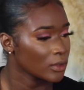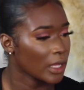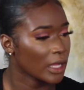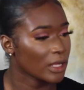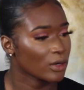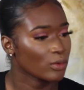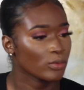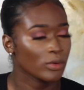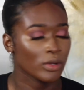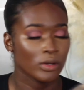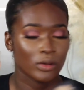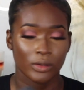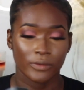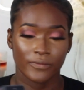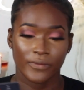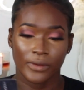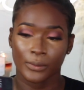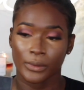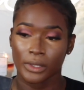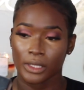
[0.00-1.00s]
I don't know
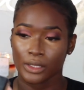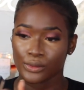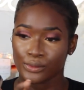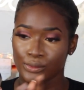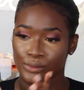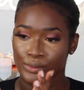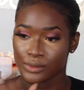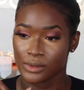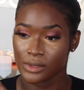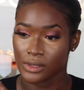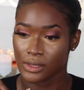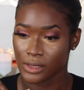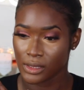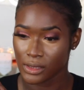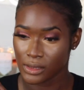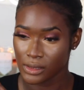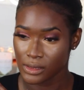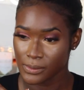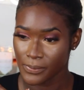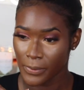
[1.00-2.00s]
if I want to use
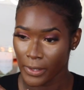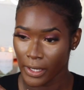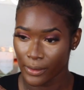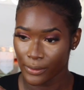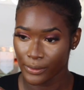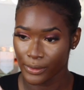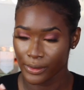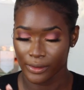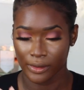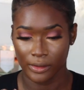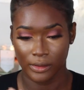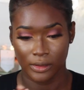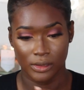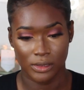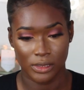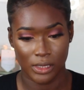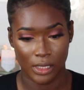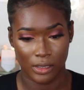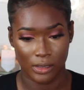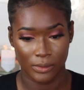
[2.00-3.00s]
this powder,
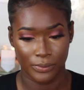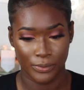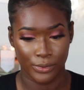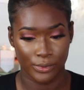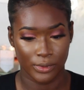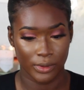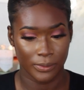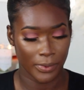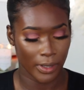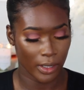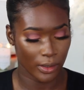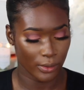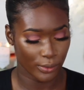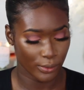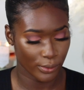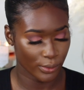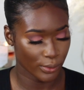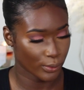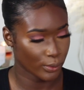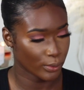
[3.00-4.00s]
this Huda Beauty
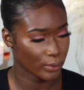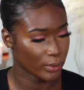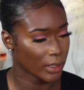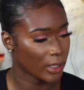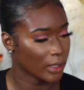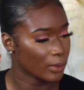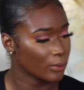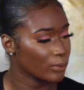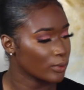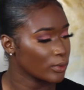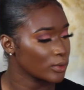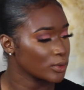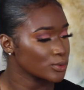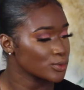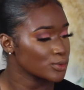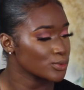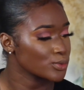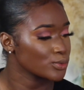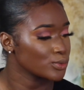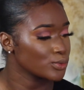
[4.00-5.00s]
powder, or I
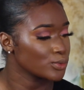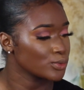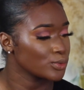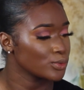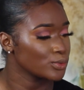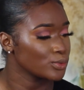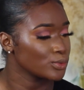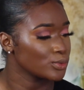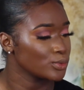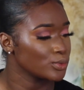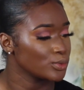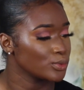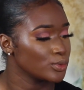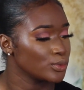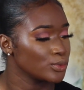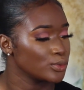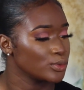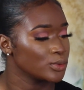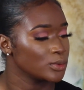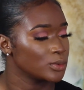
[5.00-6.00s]
want to
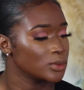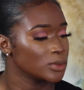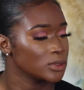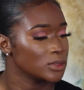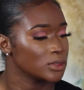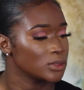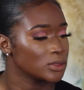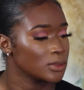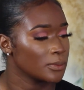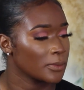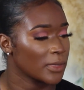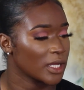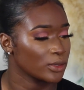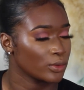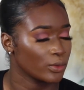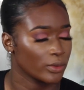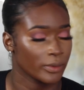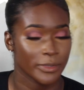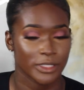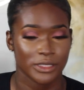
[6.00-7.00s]
use my
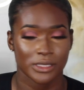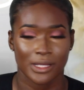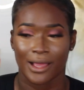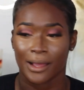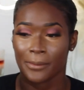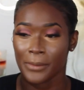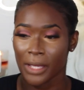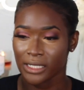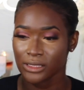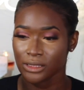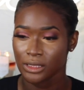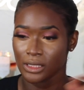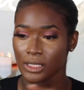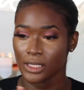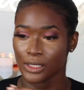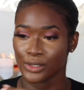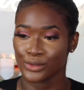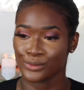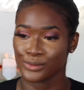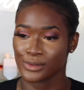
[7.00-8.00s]
Laura Mercier. I'm actually
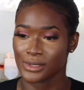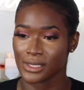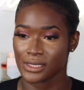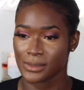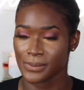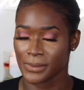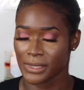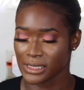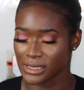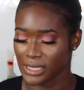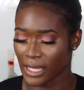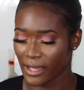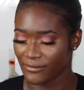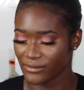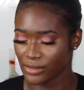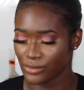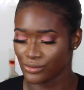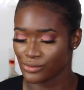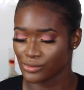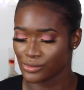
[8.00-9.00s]
going to use this because I
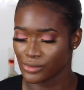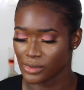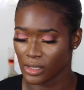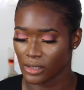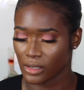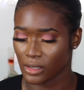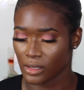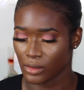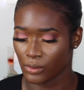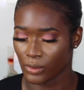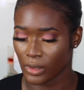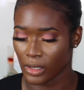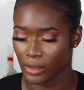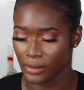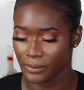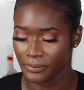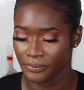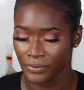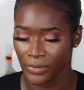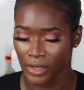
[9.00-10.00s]
haven't used it in a
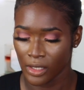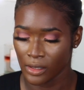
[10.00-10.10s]
while.